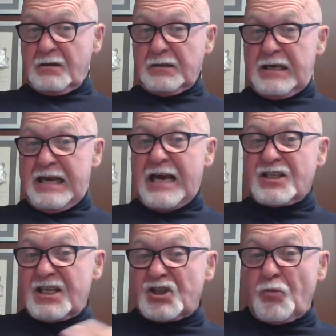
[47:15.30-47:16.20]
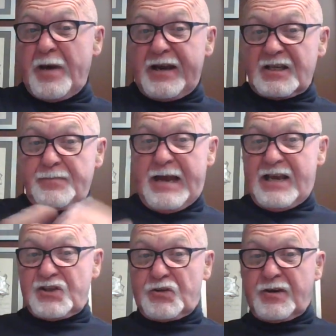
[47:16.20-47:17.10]
He has disobeyed his
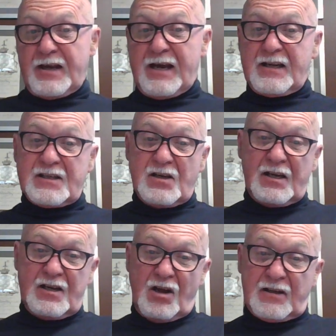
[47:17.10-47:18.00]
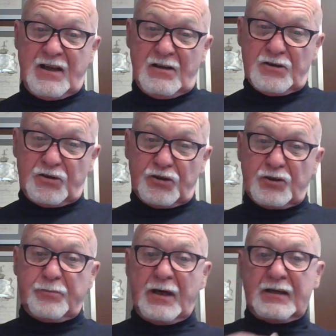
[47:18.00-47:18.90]
master, and yet he's not killed
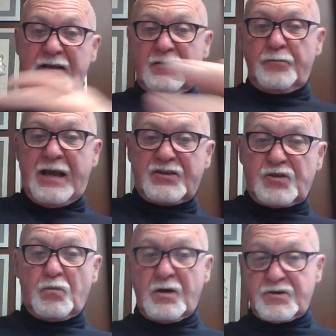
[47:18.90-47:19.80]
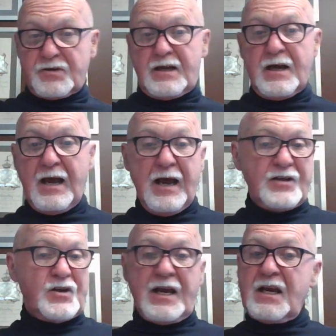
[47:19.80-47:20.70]
her, but the master wants her to.
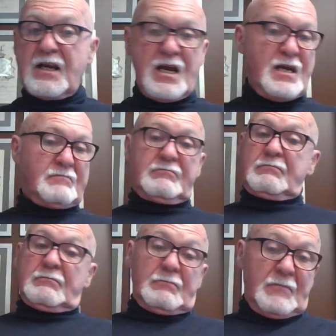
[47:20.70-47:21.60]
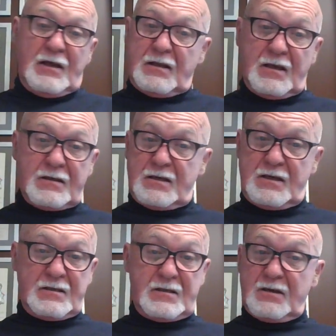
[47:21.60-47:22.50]
So he thinks
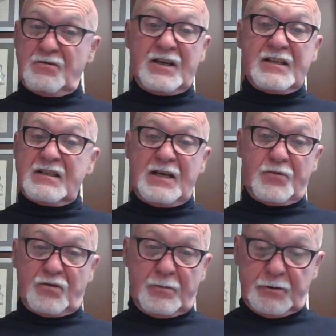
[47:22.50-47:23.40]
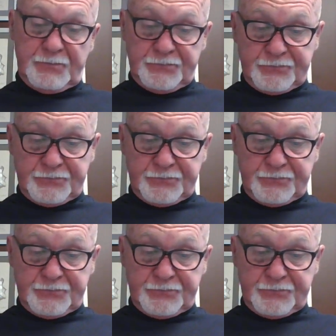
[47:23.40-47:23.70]
he's in deep trouble.